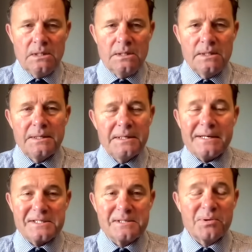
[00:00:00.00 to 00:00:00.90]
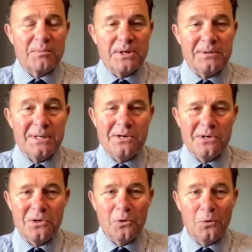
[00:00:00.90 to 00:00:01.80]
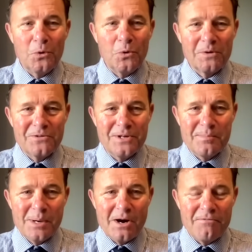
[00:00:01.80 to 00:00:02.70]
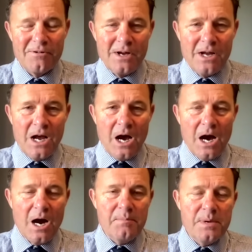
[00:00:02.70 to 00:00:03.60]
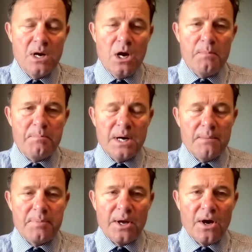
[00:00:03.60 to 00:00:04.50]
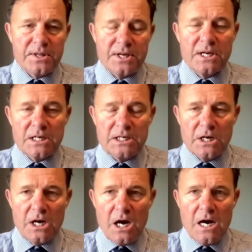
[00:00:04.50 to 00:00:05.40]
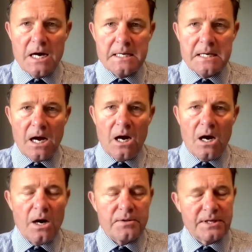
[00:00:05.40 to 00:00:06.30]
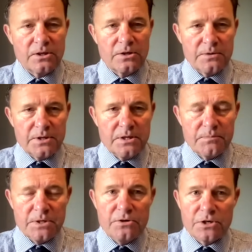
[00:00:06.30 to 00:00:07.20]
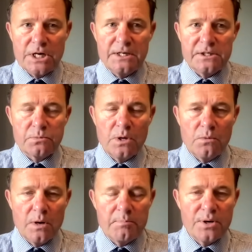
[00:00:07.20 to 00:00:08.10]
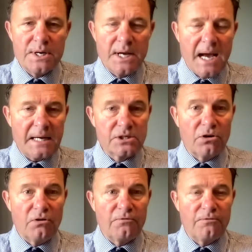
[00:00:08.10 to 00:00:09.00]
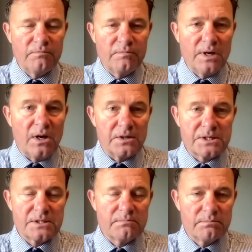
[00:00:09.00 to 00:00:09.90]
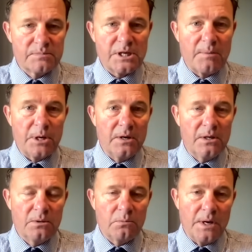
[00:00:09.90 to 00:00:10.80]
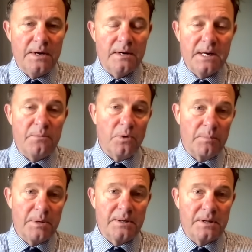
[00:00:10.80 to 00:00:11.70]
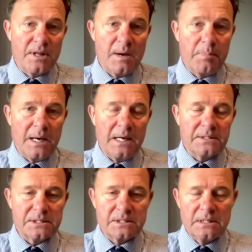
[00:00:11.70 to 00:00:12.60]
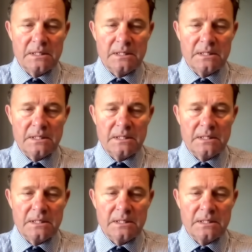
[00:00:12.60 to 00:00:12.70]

Yes, probably all of the above. But I think that the Ukrainians were pretty hacked off last summer when it would appear that their plans